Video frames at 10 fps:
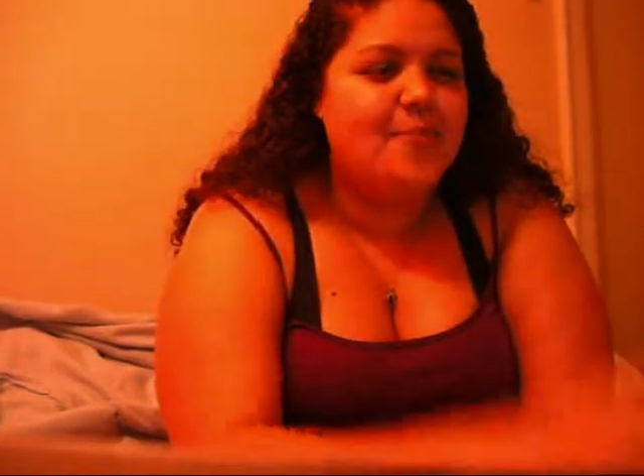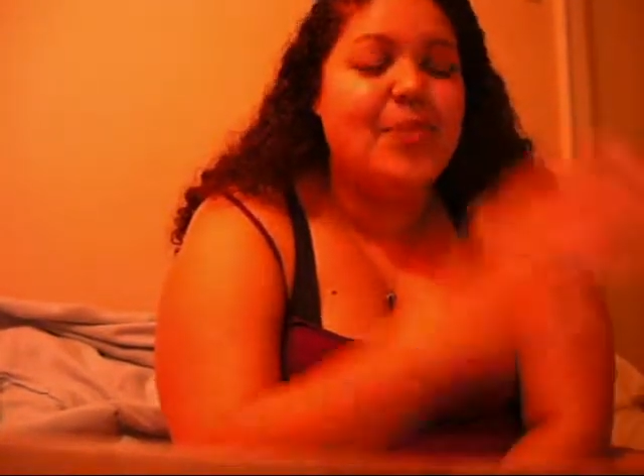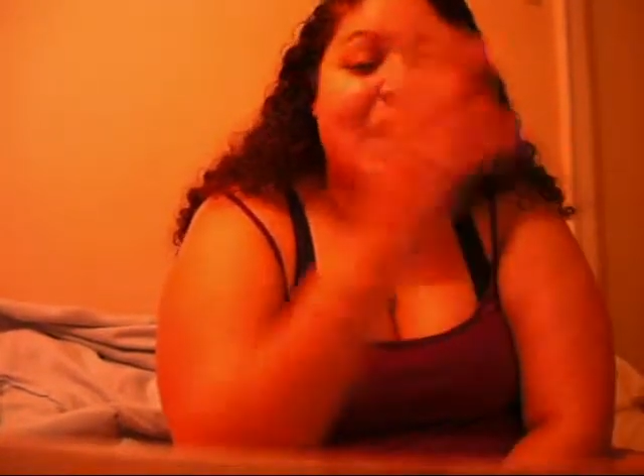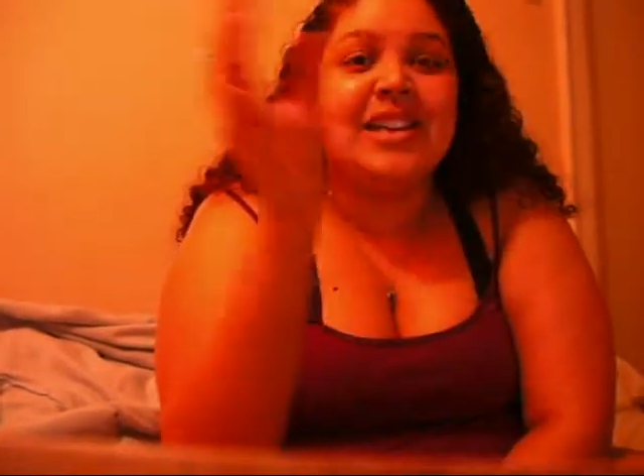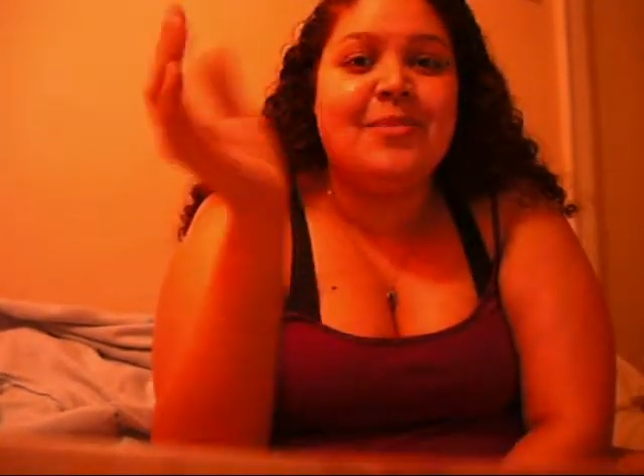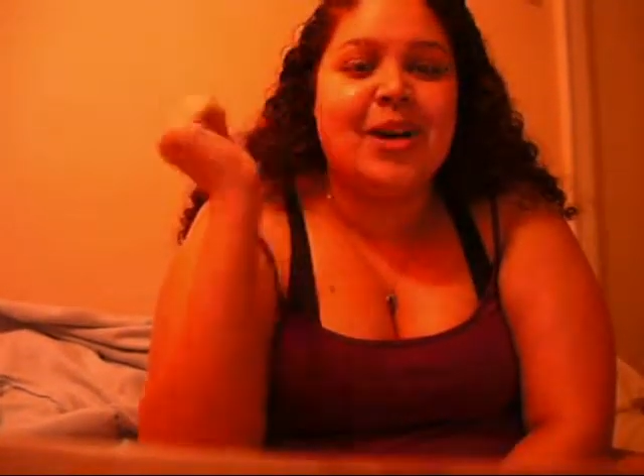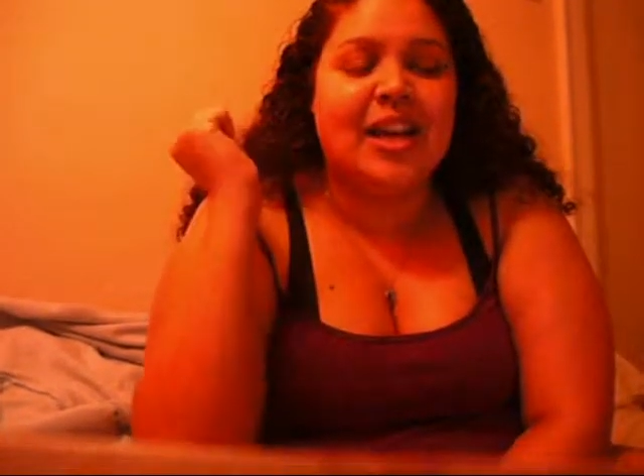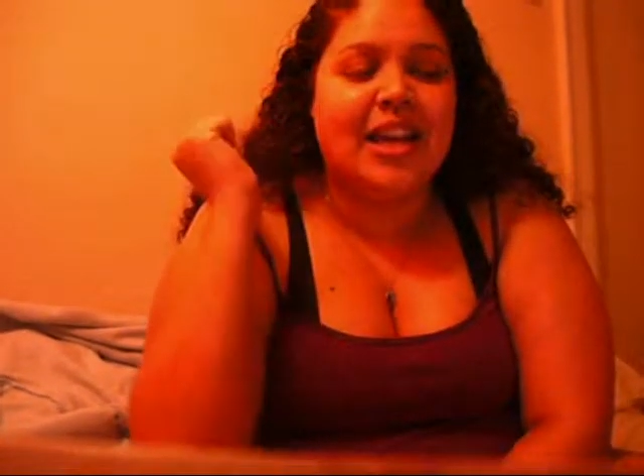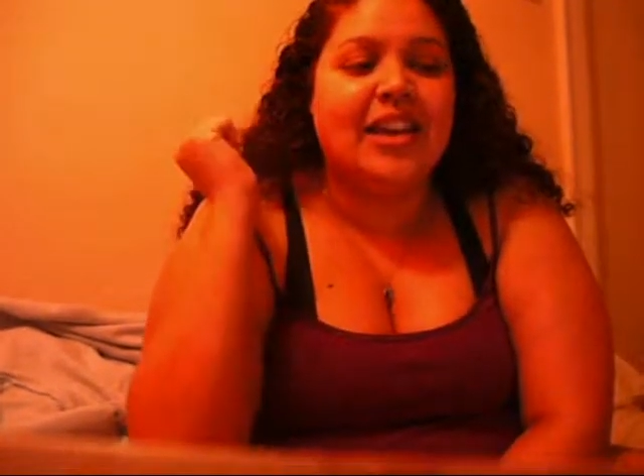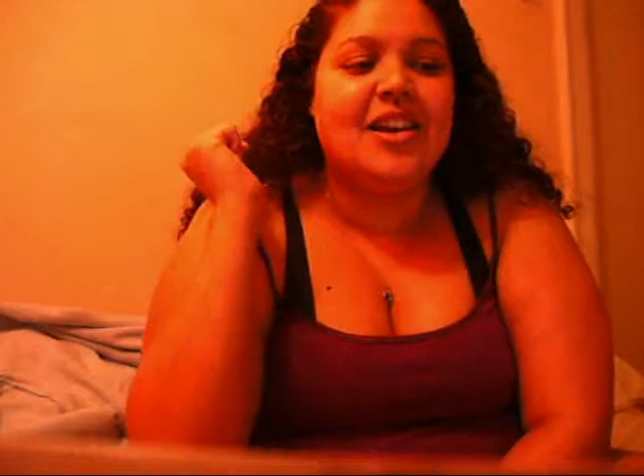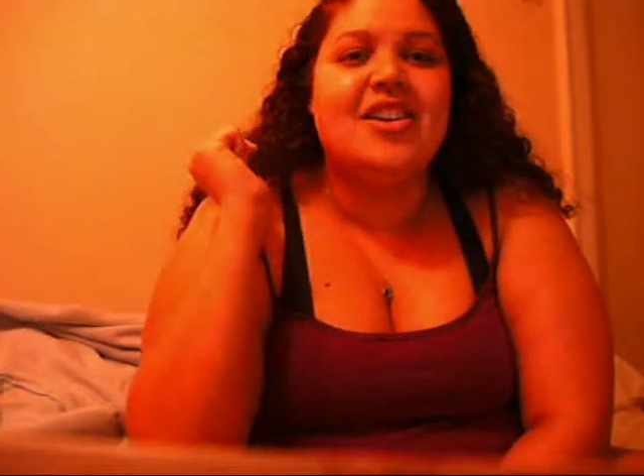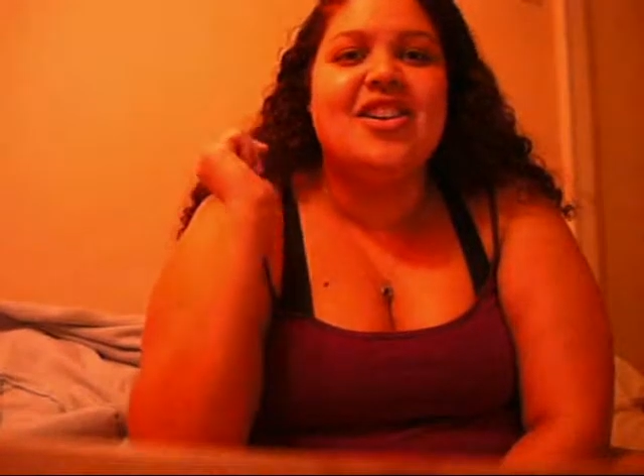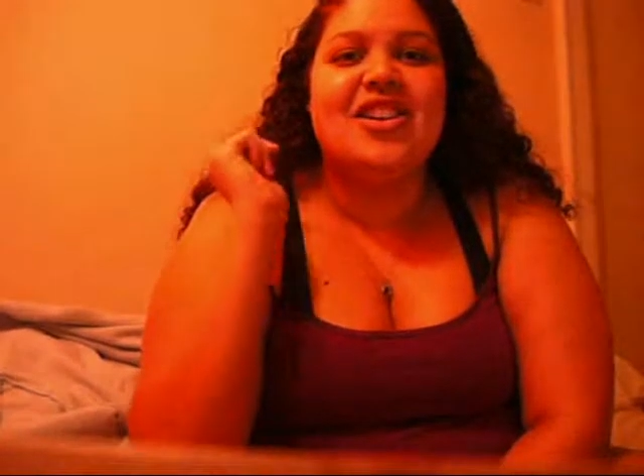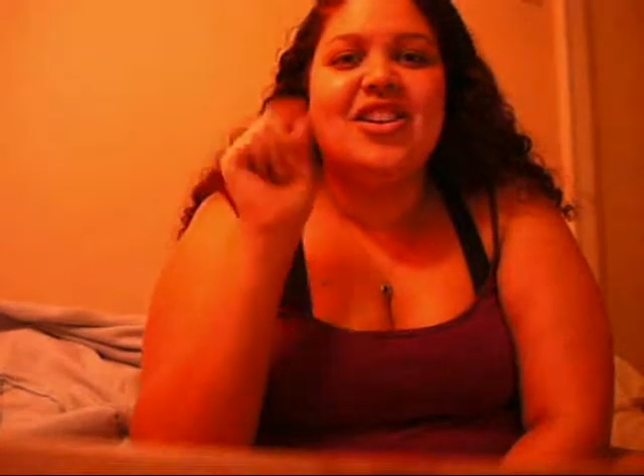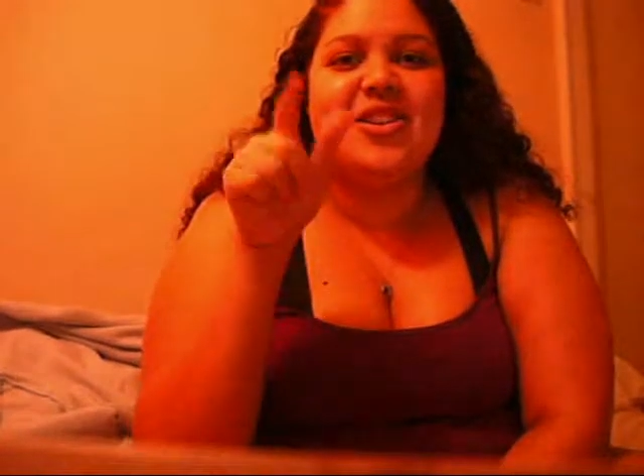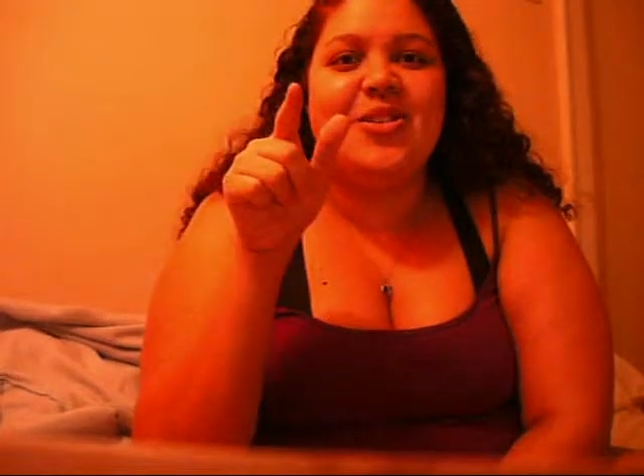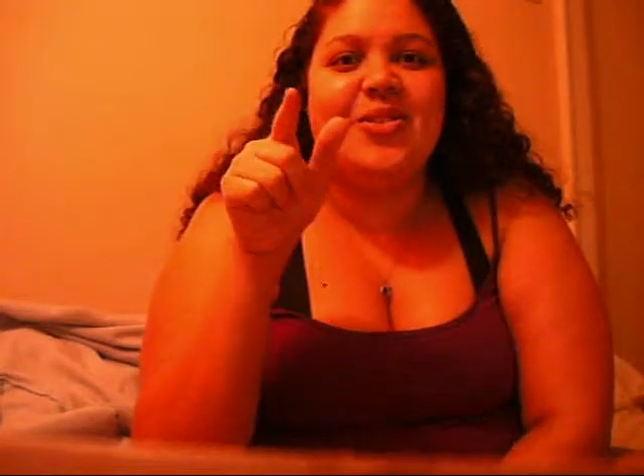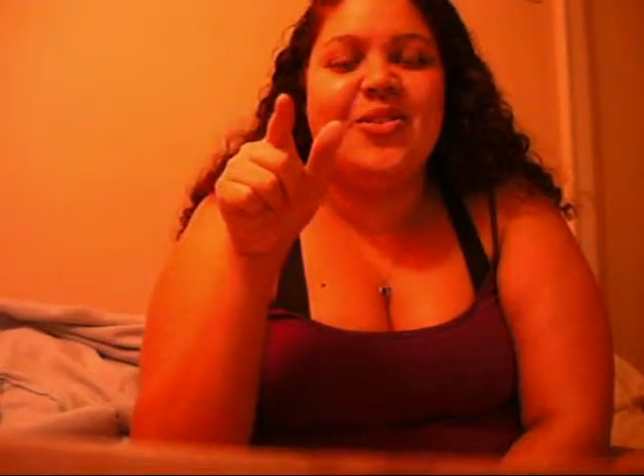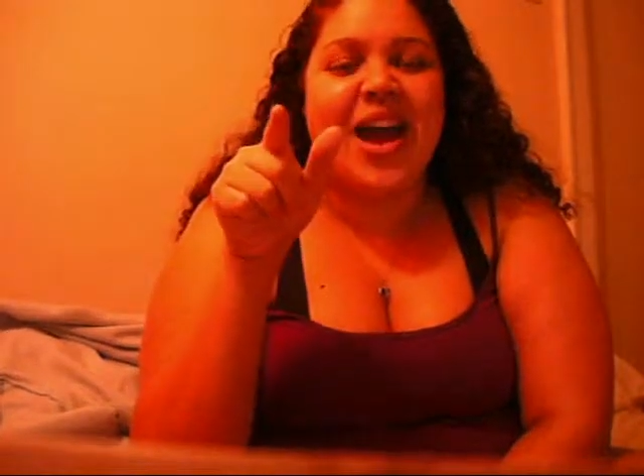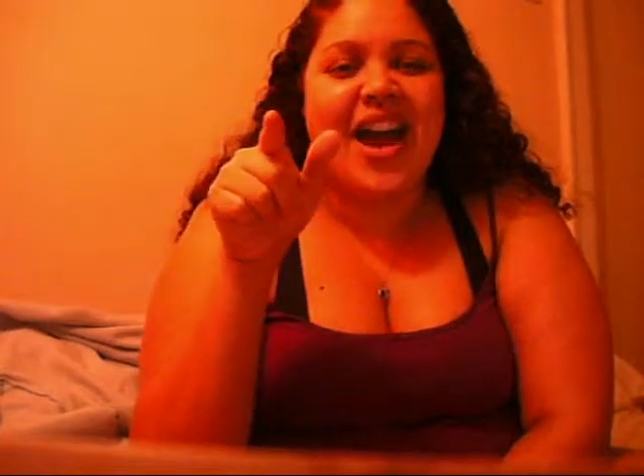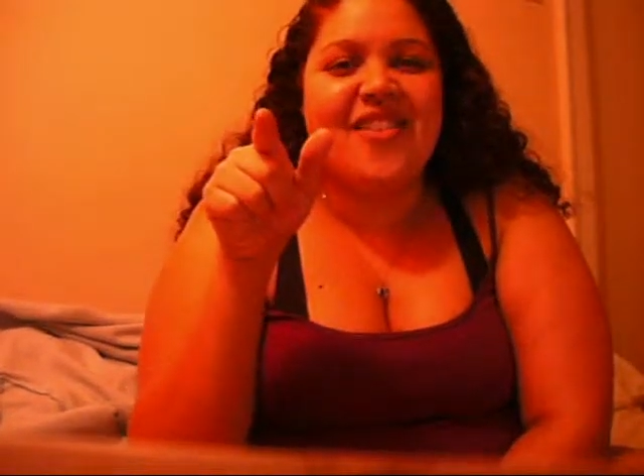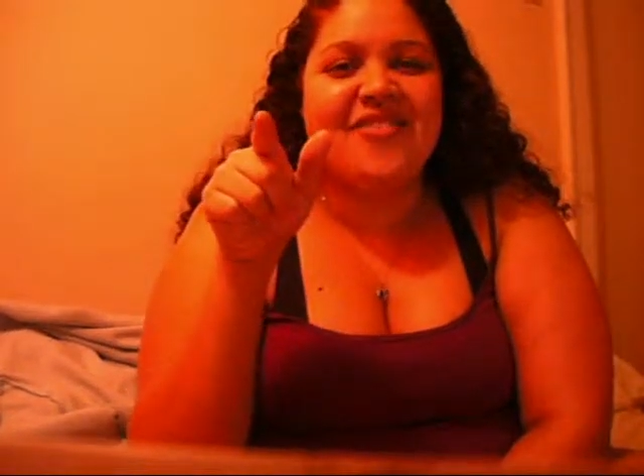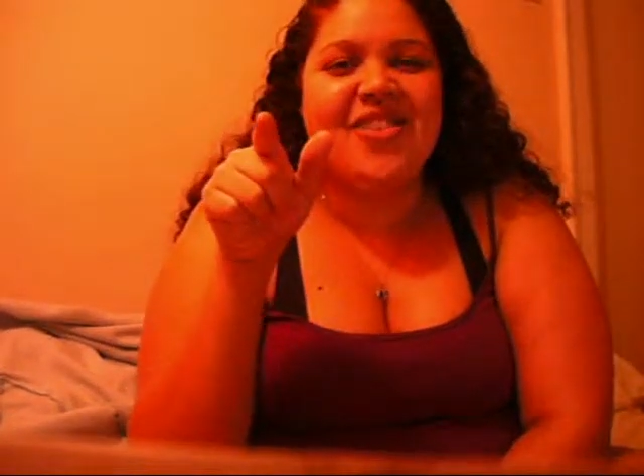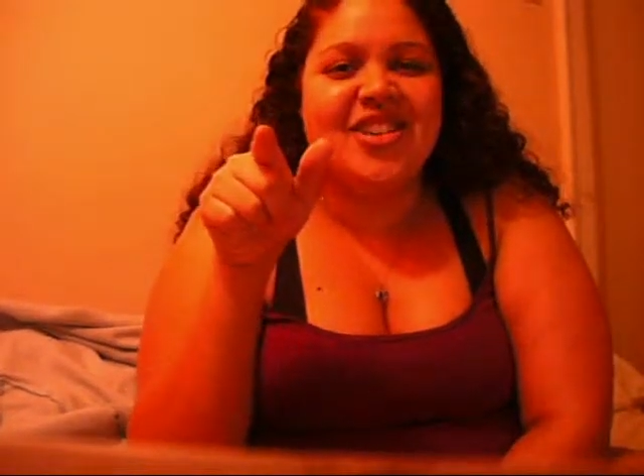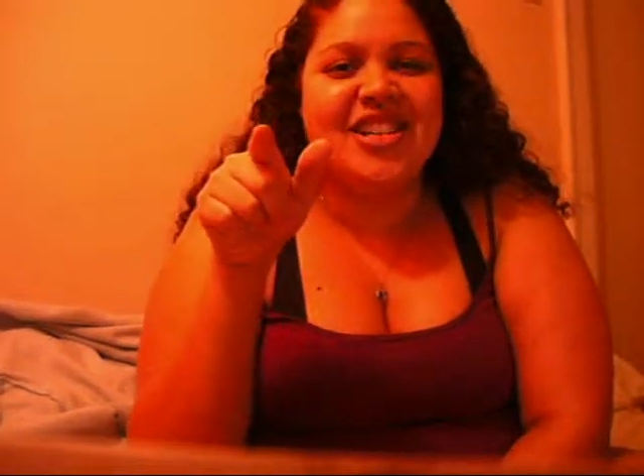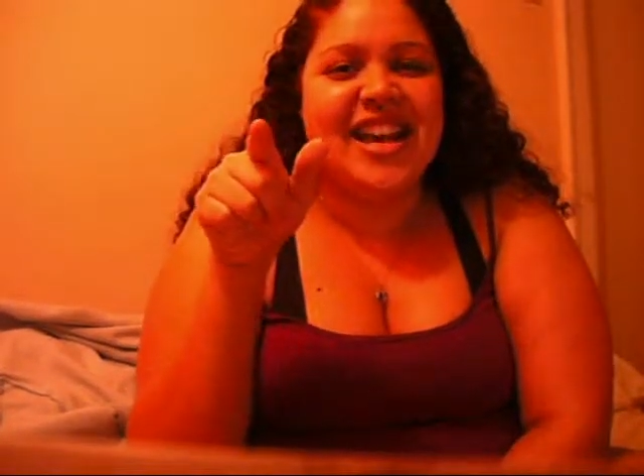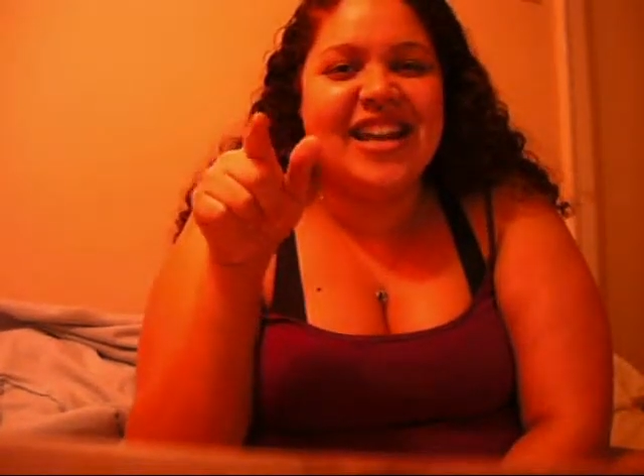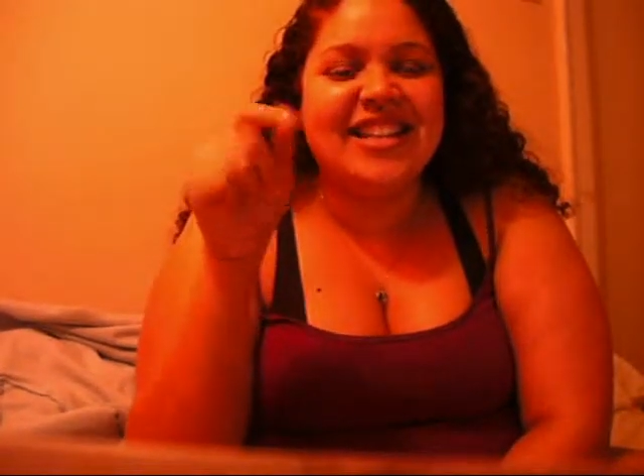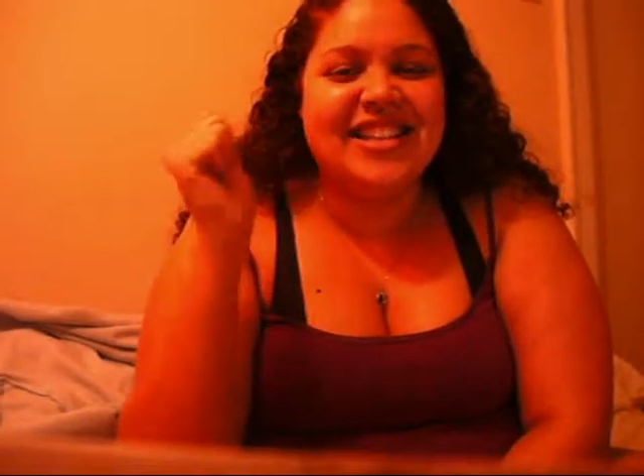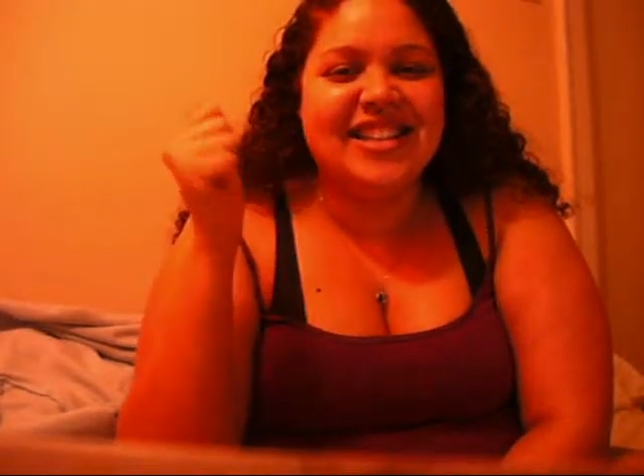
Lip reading: Banding Bunny, you have your date.